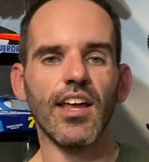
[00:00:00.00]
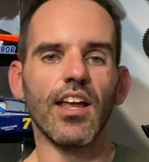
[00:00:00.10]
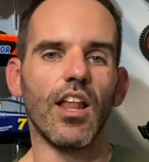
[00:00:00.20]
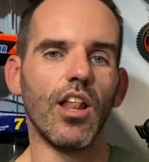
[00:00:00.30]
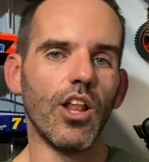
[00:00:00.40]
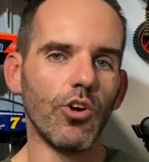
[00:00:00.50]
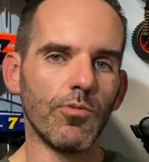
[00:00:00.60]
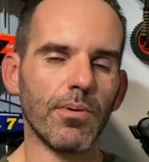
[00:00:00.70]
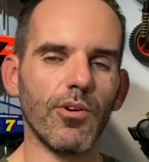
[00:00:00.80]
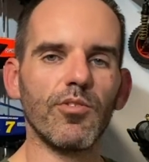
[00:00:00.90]
low
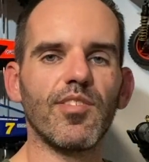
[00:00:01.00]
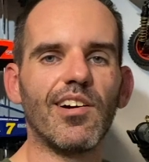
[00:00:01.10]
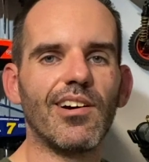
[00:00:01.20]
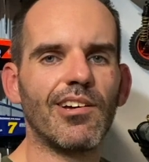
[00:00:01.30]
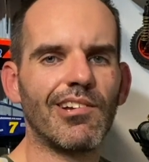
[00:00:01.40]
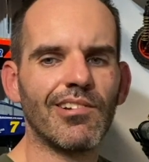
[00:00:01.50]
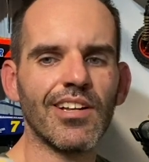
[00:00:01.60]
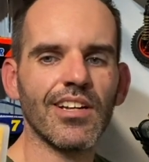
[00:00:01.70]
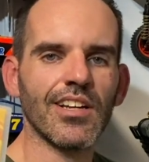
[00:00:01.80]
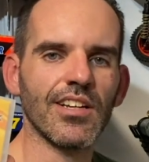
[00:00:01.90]
profile
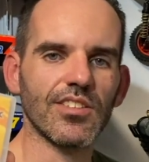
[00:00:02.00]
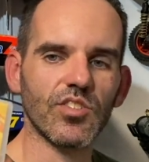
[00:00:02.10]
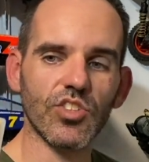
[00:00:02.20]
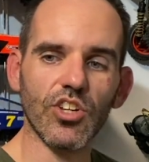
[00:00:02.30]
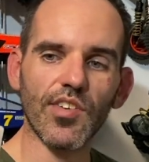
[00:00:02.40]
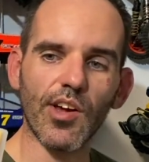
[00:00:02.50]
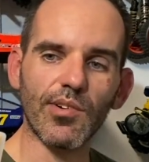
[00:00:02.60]
servo